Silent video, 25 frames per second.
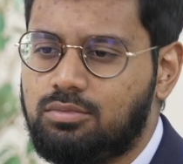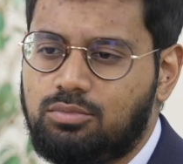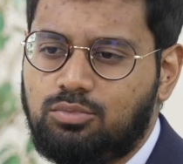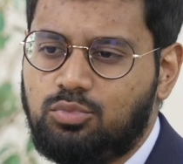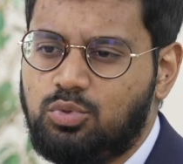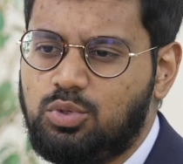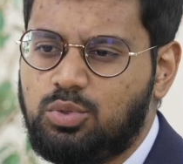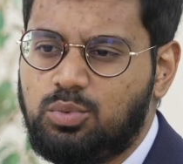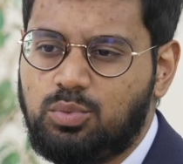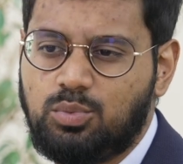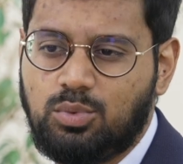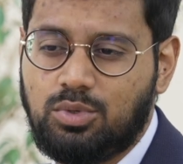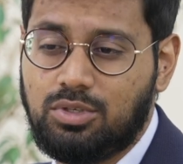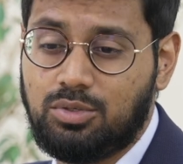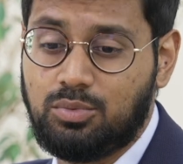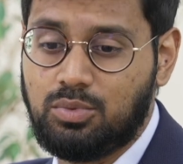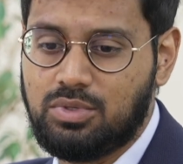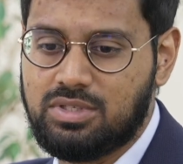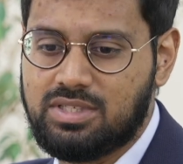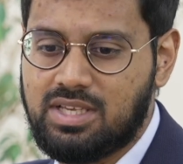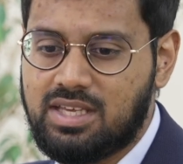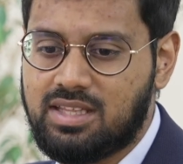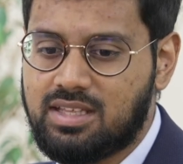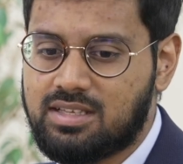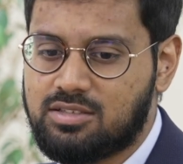would we
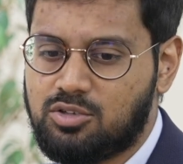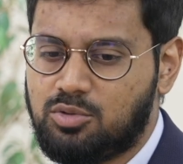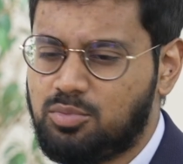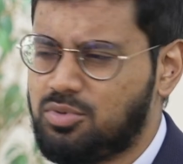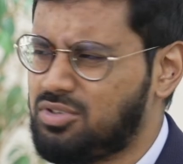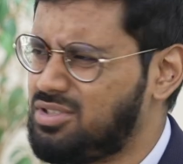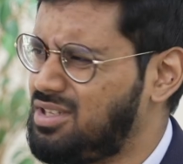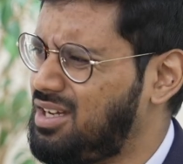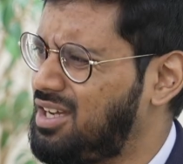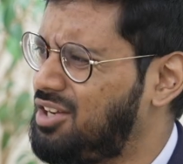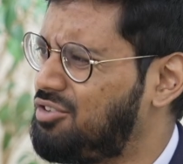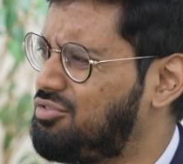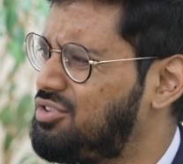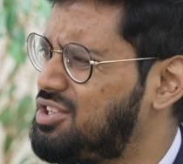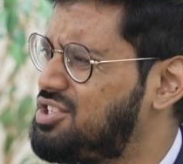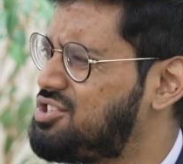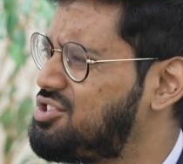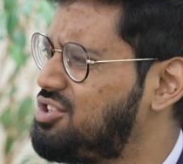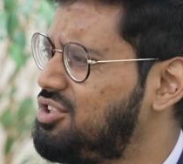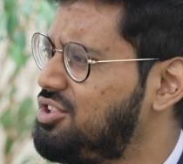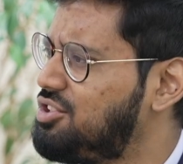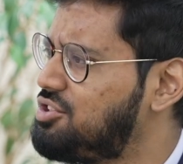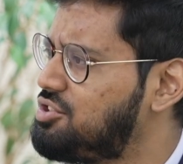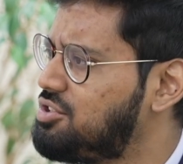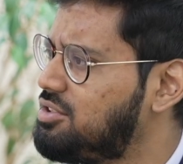say there's almost like a
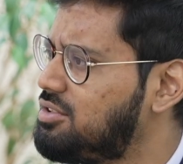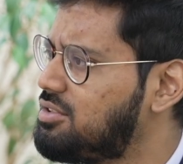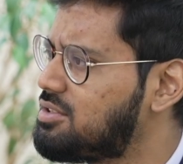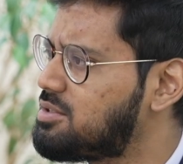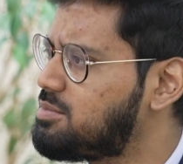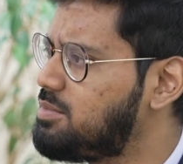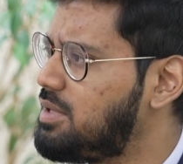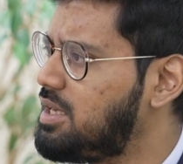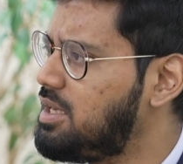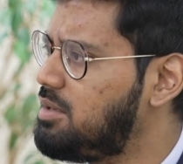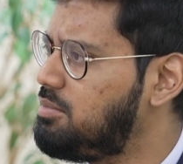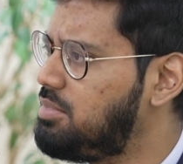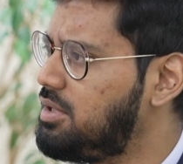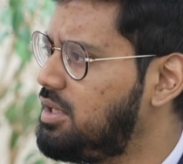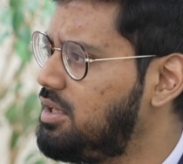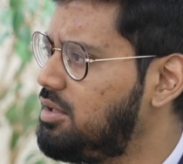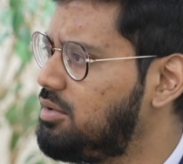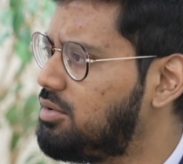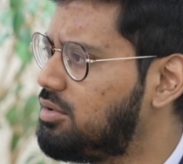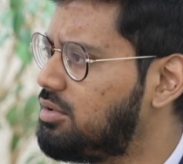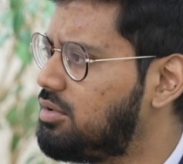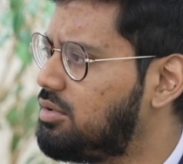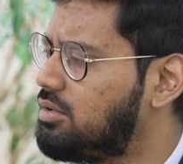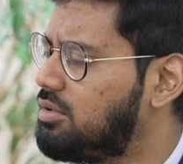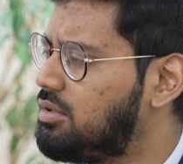resurgence maybe,
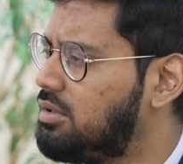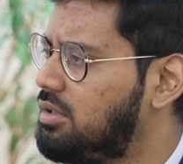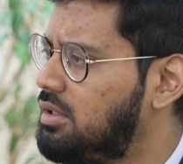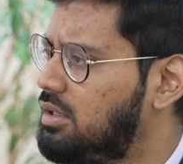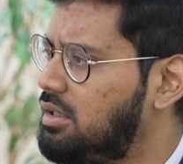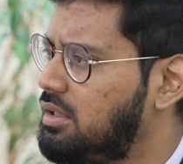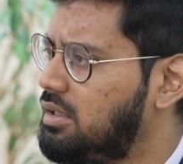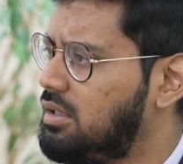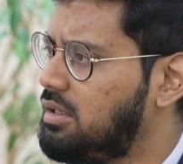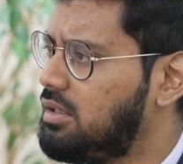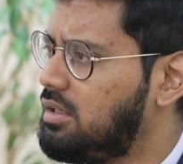or? I